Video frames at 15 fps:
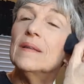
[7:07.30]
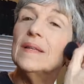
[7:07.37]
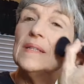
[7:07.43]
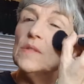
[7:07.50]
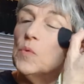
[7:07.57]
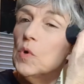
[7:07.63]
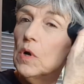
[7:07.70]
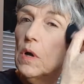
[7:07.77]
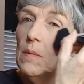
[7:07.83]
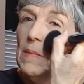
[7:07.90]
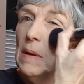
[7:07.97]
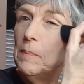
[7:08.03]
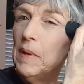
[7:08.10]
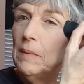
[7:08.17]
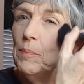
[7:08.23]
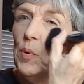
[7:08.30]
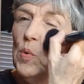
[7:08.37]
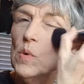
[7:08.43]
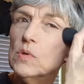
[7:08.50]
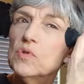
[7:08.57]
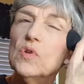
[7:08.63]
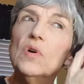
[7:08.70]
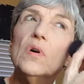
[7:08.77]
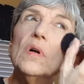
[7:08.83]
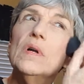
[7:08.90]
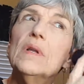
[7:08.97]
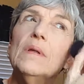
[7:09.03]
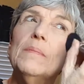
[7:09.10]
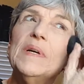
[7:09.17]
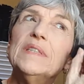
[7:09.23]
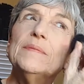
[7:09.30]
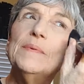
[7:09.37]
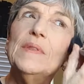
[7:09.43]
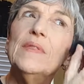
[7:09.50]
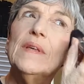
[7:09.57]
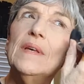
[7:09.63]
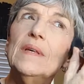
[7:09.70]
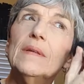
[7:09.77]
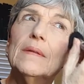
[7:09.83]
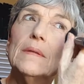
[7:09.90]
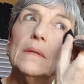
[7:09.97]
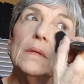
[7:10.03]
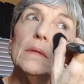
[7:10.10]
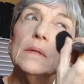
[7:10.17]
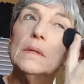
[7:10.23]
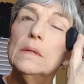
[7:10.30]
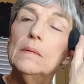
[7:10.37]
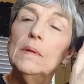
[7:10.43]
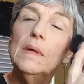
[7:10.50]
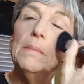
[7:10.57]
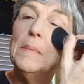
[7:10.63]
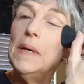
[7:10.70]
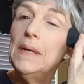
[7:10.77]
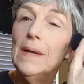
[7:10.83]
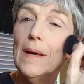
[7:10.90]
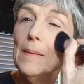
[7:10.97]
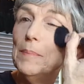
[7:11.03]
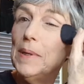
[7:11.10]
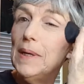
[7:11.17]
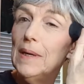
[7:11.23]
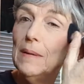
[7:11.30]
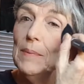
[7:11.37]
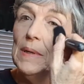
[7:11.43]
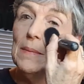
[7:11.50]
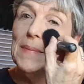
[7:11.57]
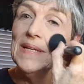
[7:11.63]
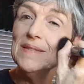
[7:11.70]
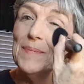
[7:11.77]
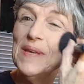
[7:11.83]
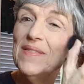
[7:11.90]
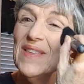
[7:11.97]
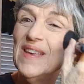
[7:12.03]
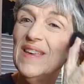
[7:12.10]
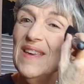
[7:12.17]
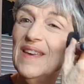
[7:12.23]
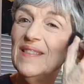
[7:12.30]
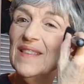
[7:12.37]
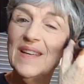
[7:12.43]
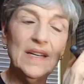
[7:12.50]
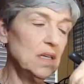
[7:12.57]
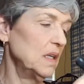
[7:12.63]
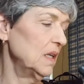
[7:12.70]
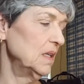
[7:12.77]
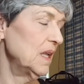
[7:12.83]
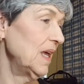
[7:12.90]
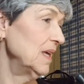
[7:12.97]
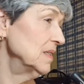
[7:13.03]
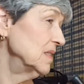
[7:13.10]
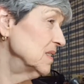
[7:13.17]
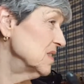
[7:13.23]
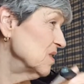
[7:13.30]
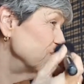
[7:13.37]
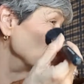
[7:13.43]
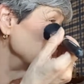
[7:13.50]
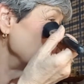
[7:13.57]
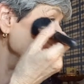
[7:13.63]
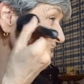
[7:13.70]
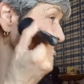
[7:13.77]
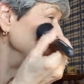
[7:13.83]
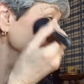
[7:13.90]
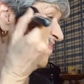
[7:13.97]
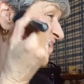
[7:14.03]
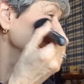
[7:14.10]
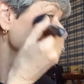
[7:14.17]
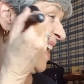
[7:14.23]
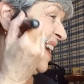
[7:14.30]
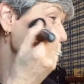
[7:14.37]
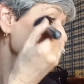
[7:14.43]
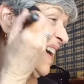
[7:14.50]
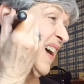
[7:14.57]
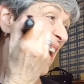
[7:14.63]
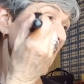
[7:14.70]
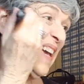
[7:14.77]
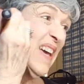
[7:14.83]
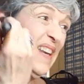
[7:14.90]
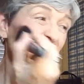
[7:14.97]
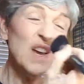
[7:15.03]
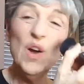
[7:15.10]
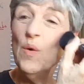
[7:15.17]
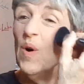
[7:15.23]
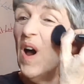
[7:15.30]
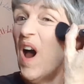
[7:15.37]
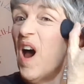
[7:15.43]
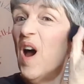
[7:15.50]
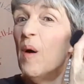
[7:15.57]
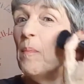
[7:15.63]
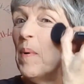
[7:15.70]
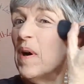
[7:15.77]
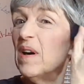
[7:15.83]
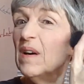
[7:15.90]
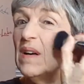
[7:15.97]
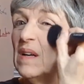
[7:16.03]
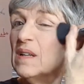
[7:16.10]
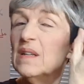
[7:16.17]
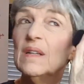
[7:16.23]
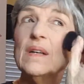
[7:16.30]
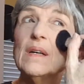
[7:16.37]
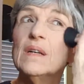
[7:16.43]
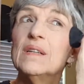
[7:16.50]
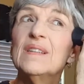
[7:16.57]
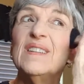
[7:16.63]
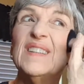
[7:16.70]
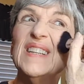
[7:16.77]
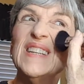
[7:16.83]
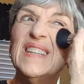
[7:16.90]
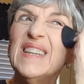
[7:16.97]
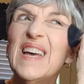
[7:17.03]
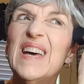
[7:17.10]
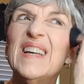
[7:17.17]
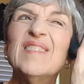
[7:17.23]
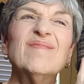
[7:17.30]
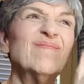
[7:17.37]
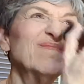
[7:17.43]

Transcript: That's where all my big pores are, and it makes me think, it may not be, but it makes me think that it enhances them. So you kind of go up like that.